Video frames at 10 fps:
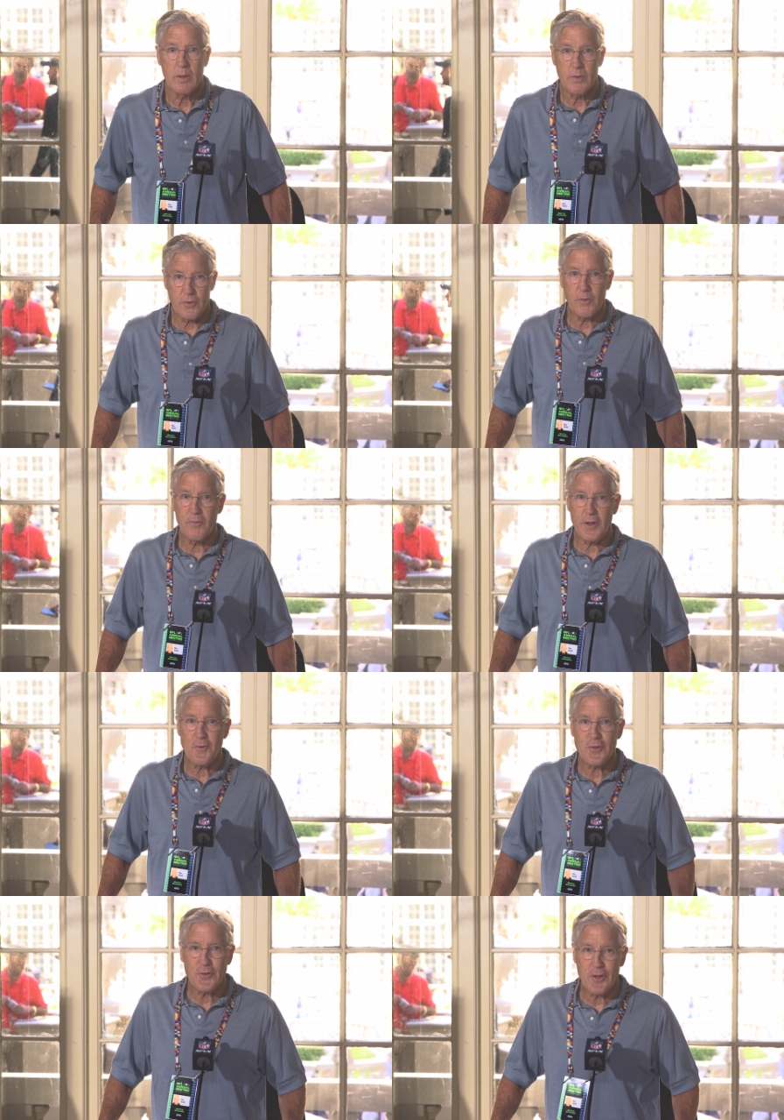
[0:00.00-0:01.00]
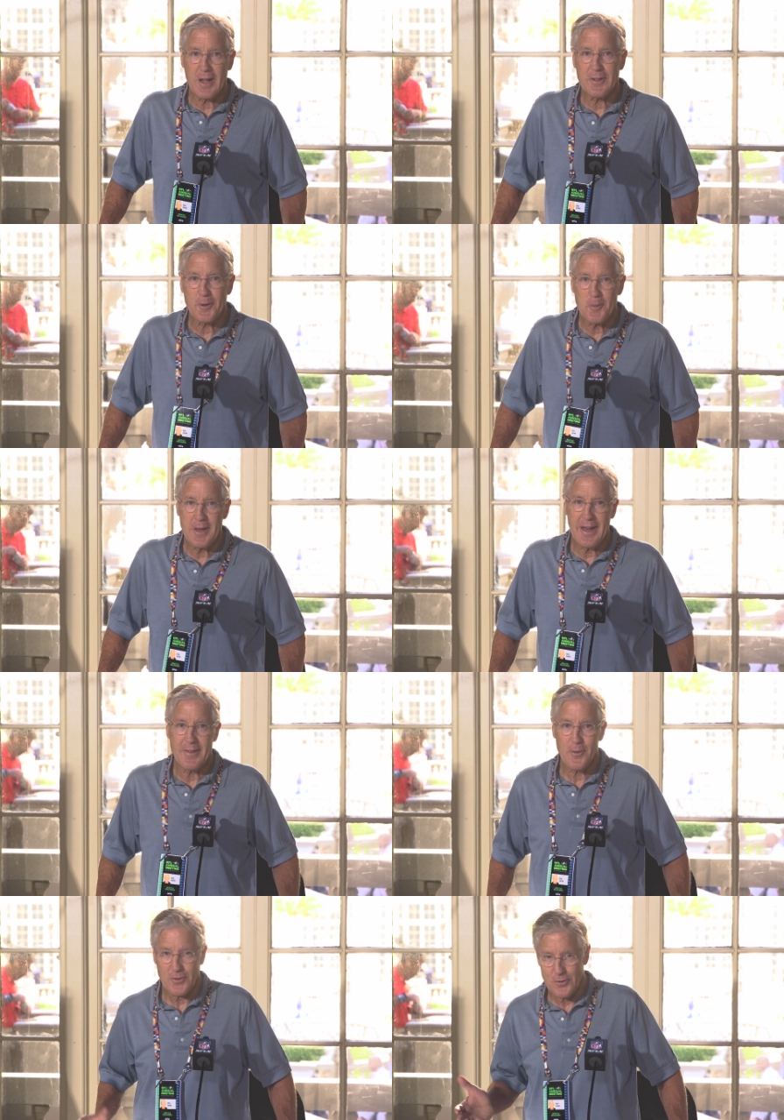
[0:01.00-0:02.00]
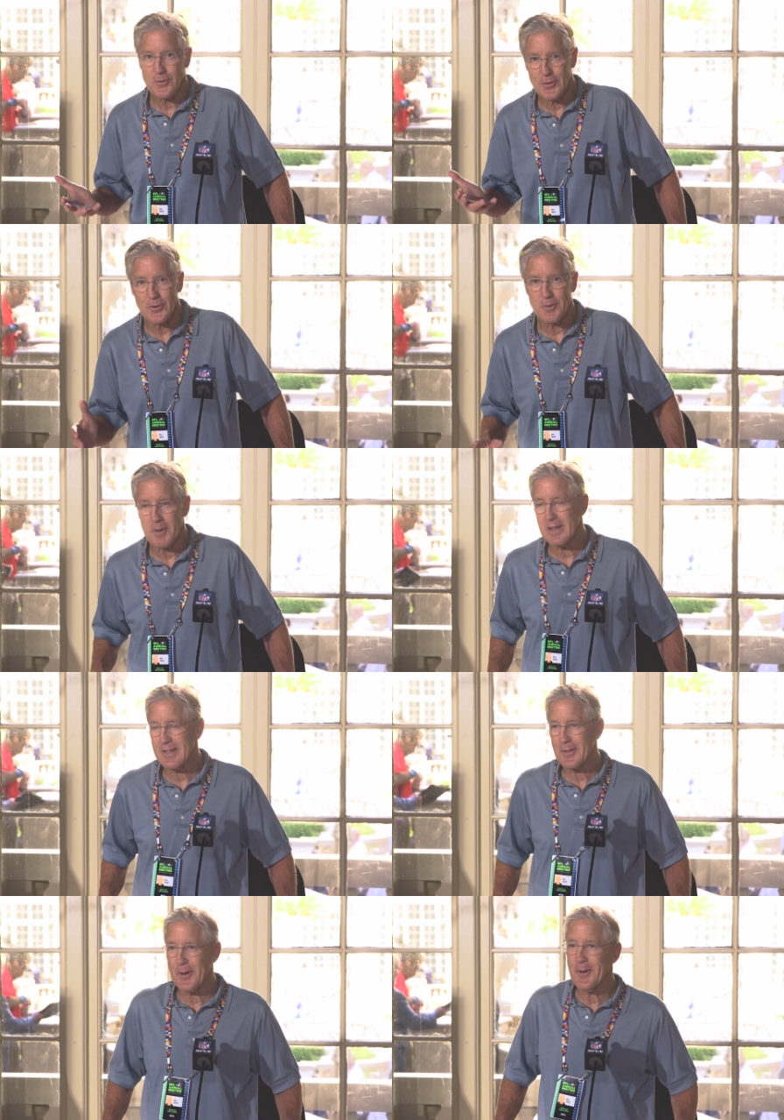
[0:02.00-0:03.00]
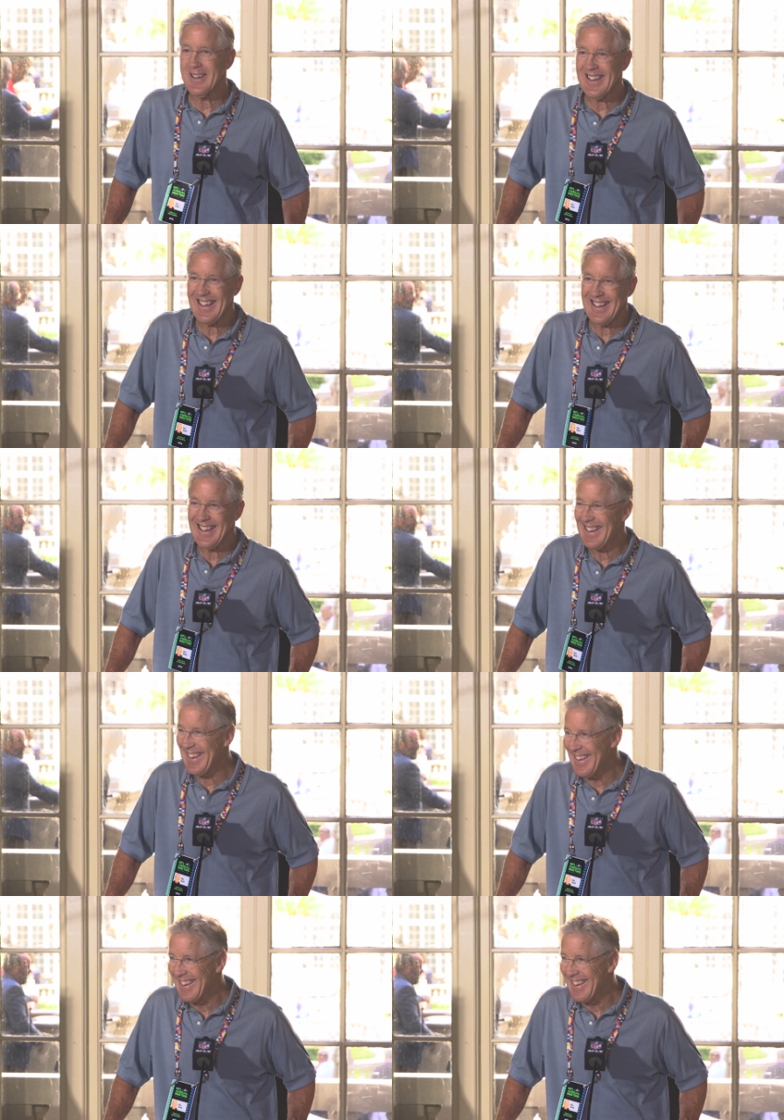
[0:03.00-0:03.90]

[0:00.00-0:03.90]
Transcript: There's some veterans still out there to be had. There are still some guys out that there. That you're interested in?